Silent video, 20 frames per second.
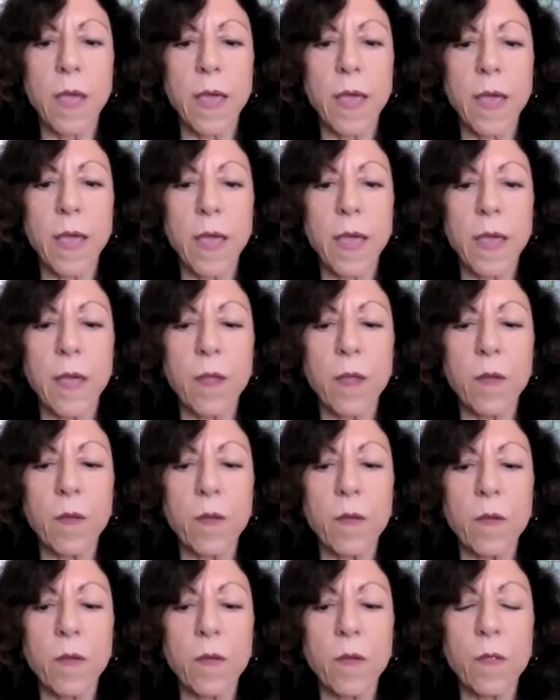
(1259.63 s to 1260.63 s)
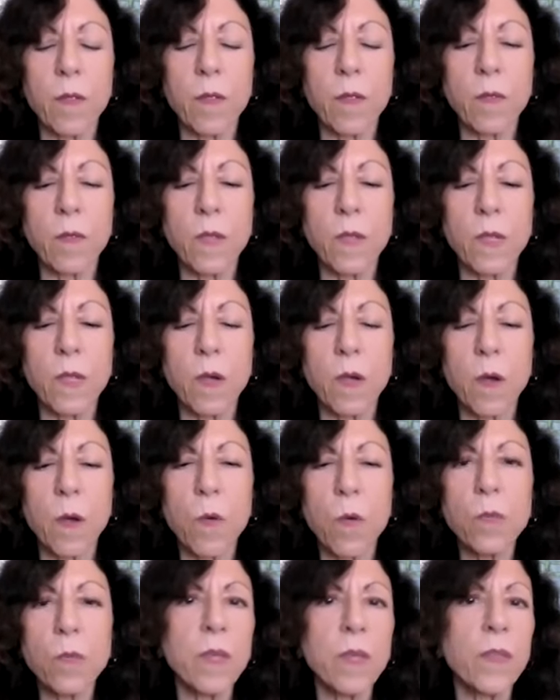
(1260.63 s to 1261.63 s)
And the
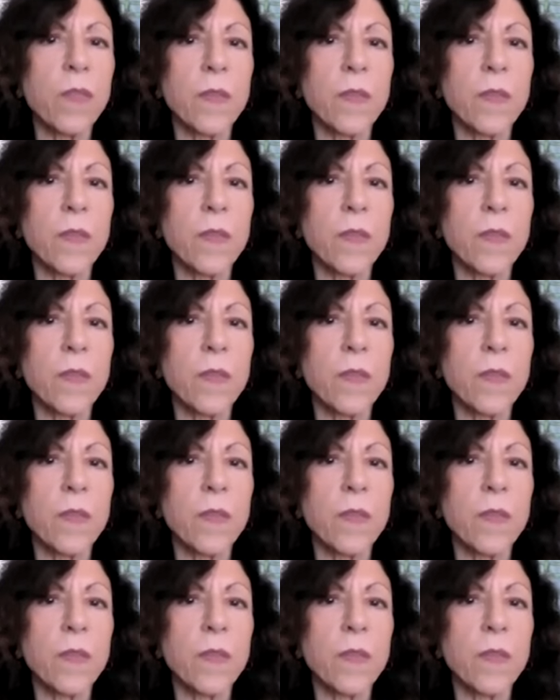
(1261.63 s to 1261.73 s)
only